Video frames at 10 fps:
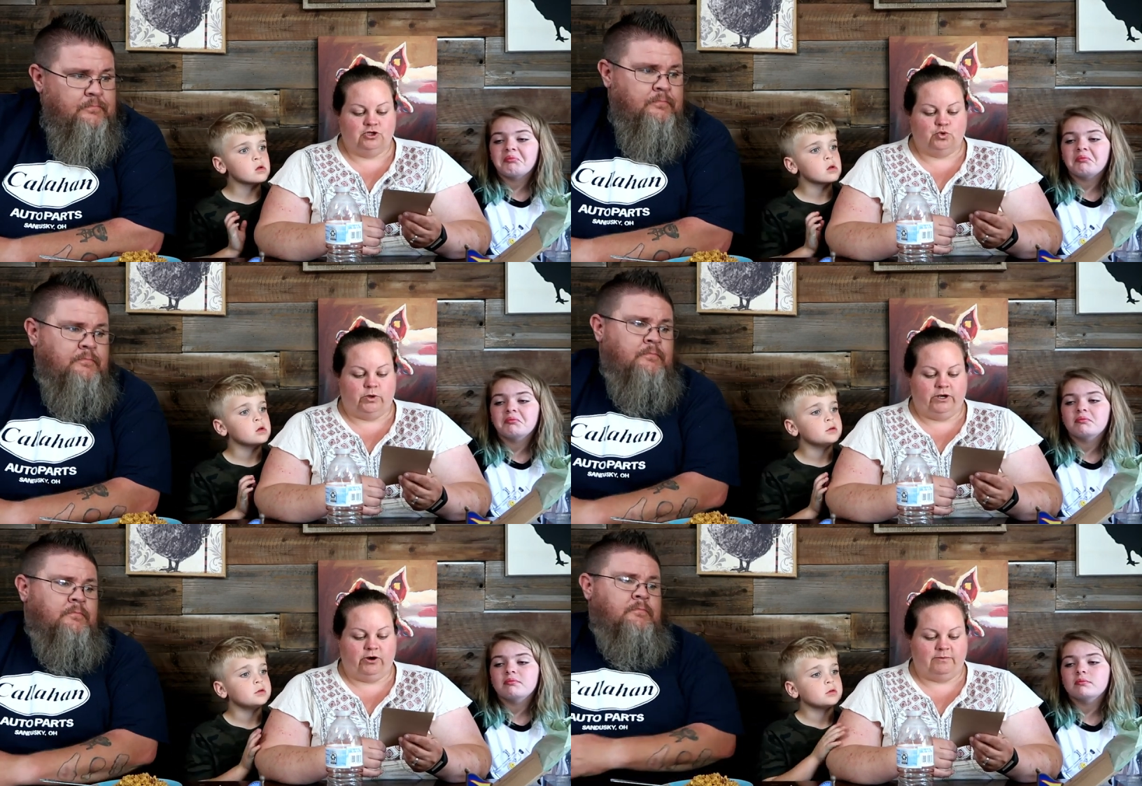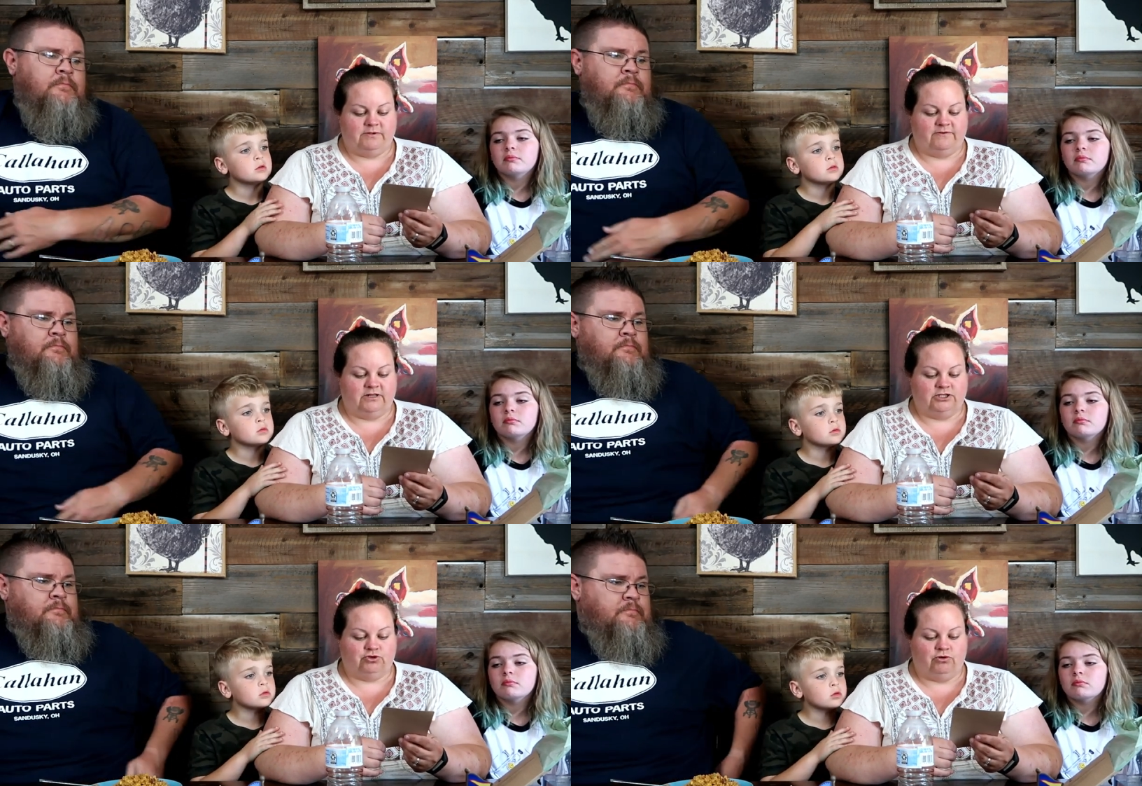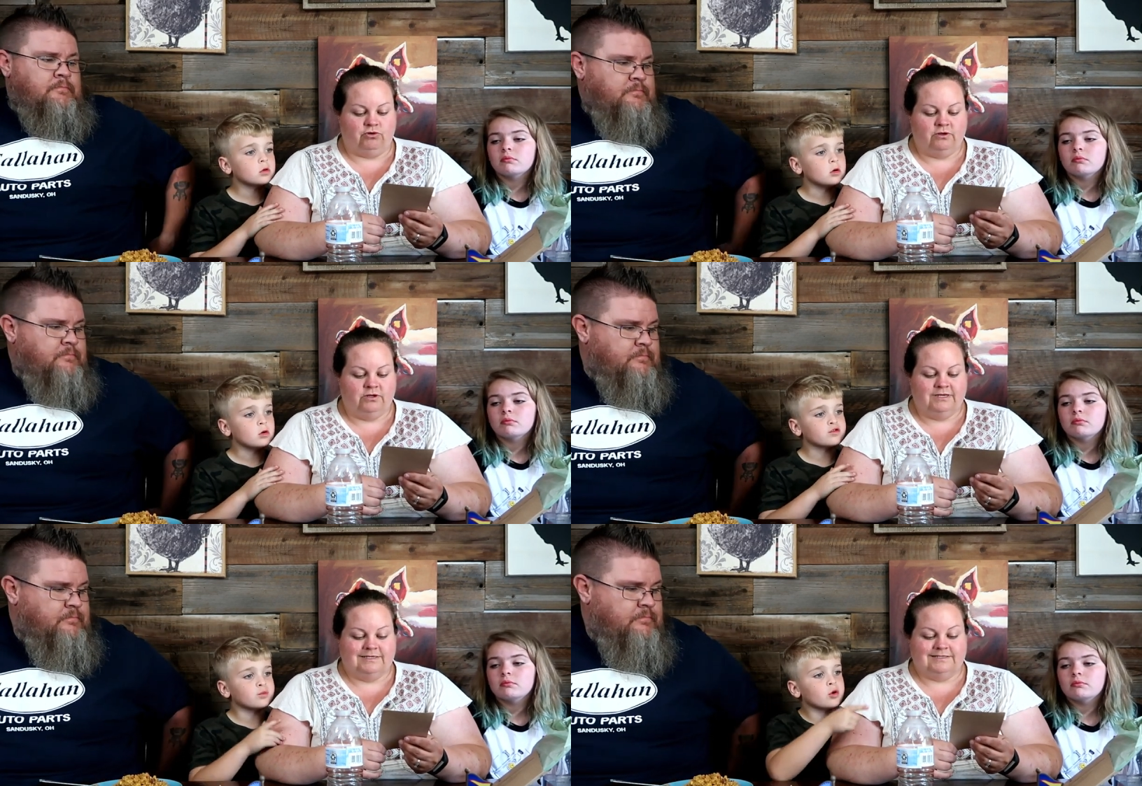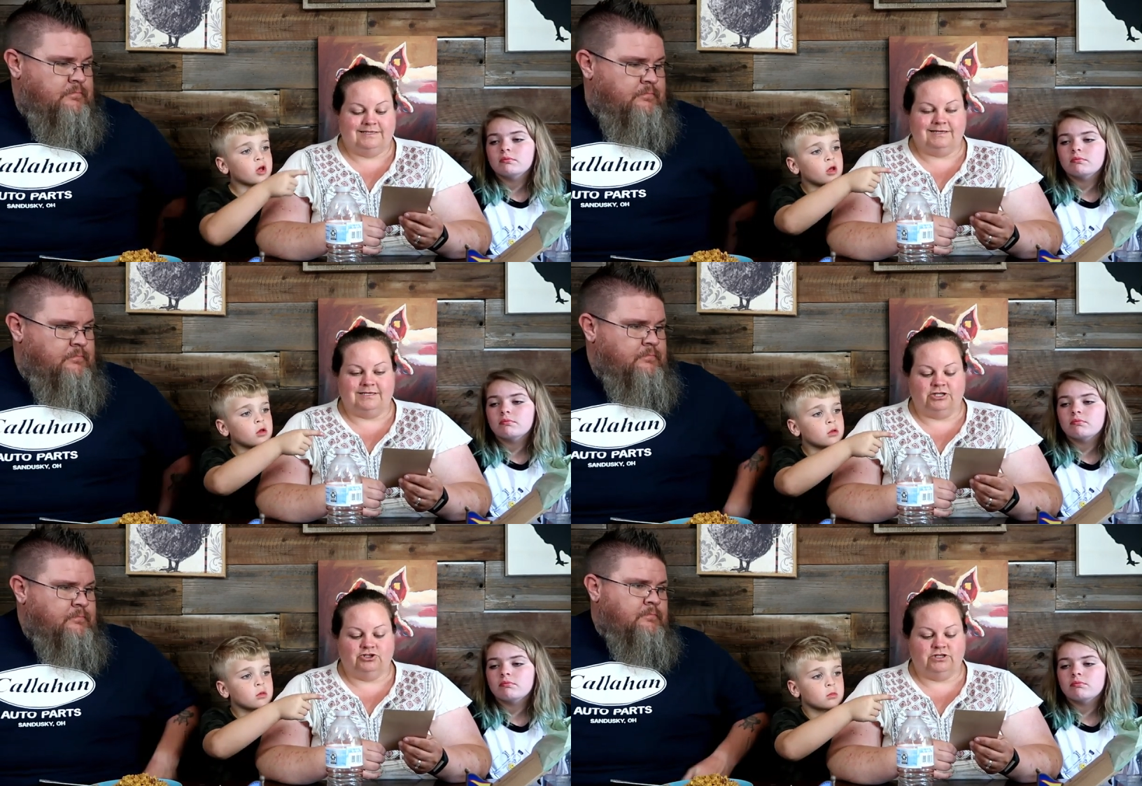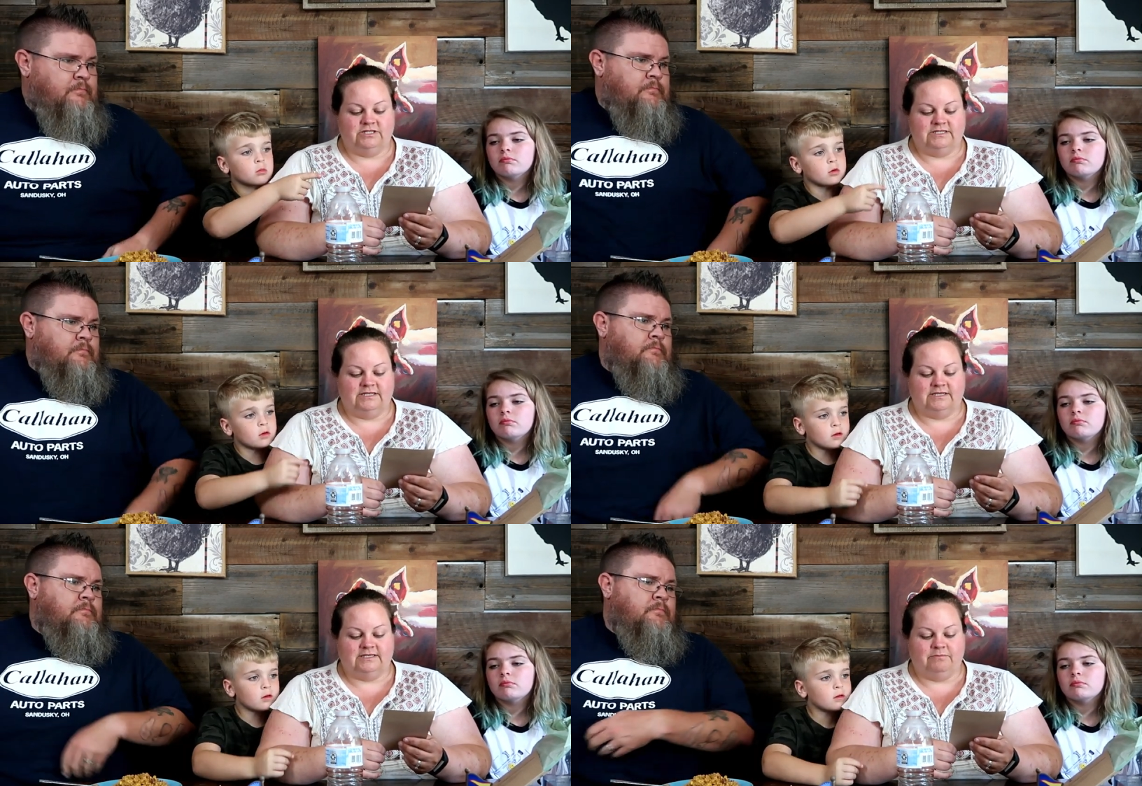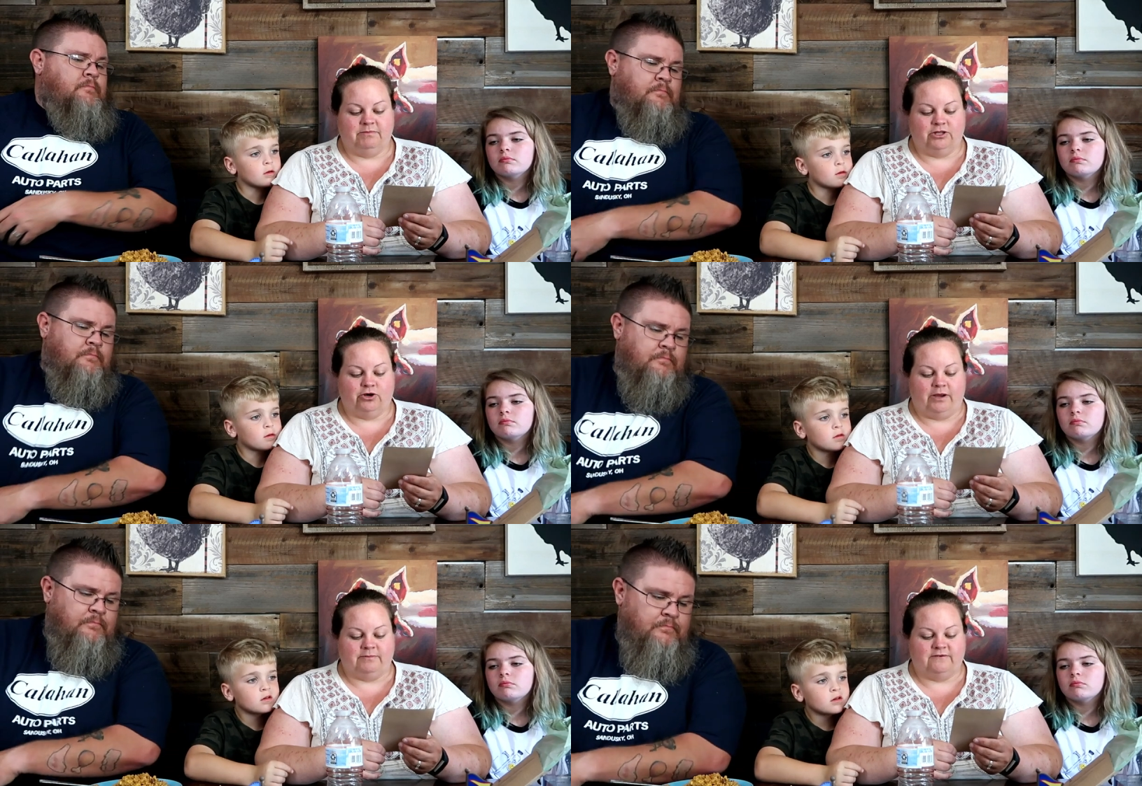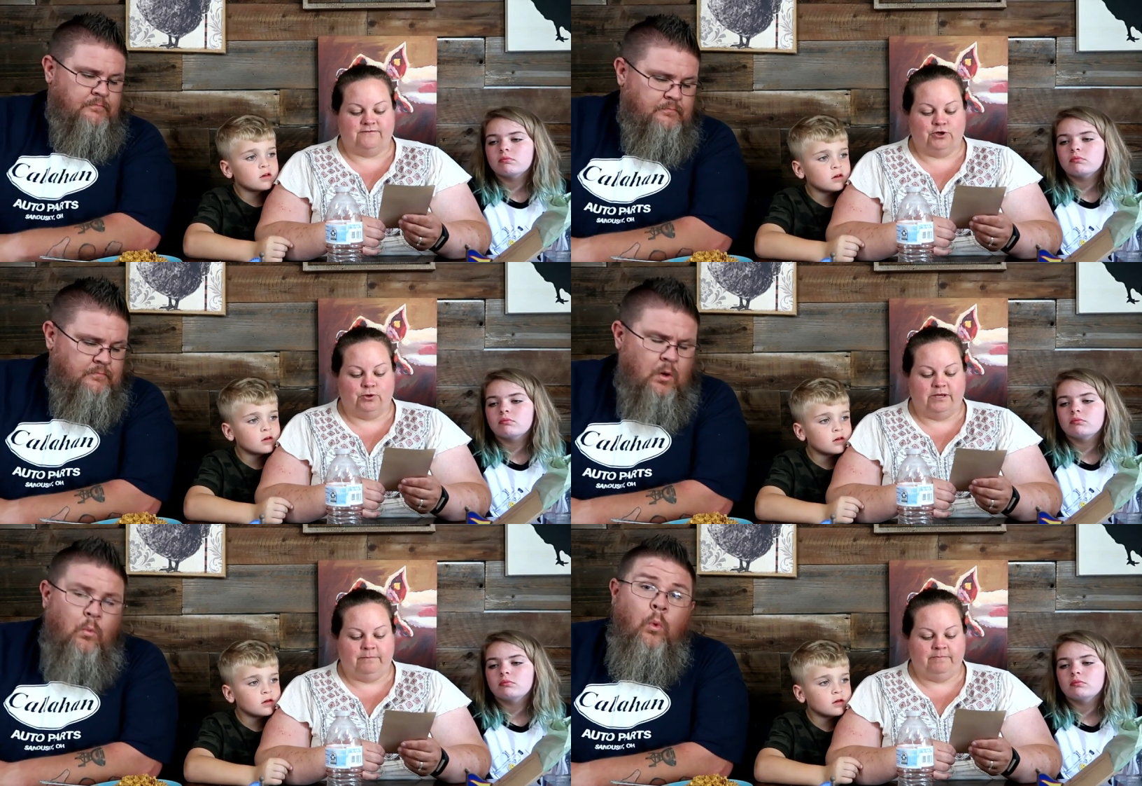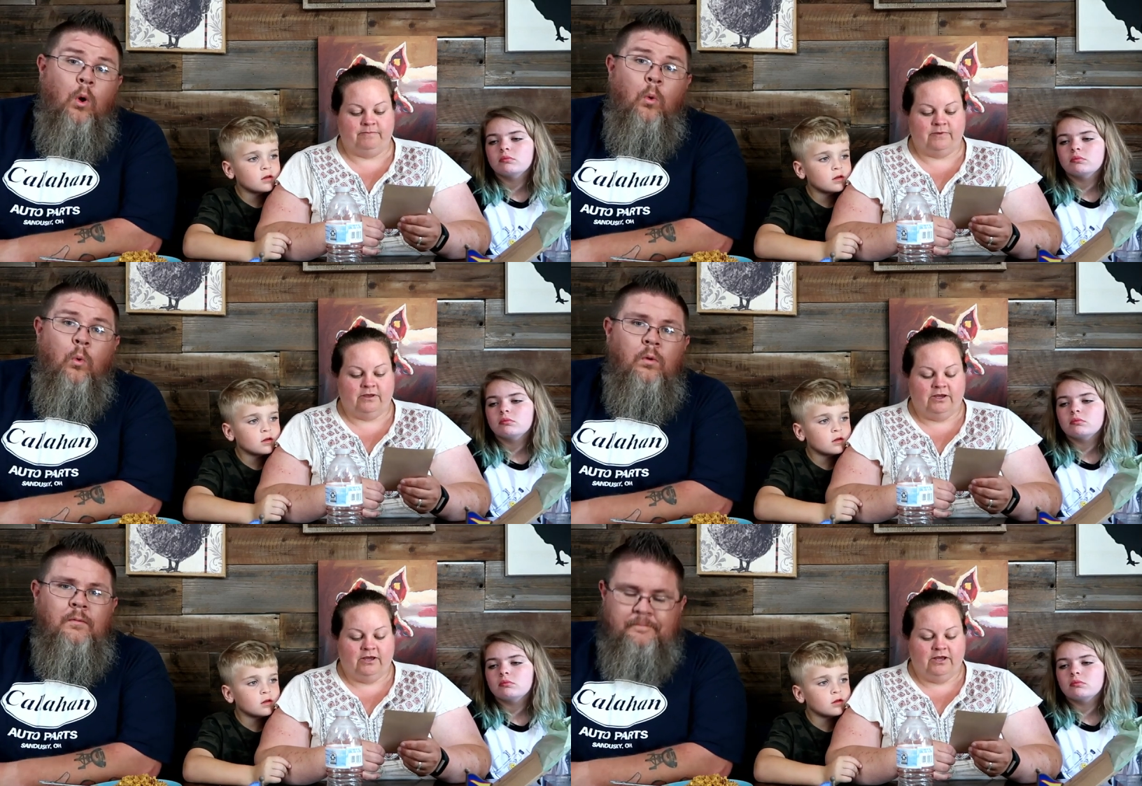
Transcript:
Speaker 1: 20 grams of cholesterol, 660 milligrams of sodium, Whoa.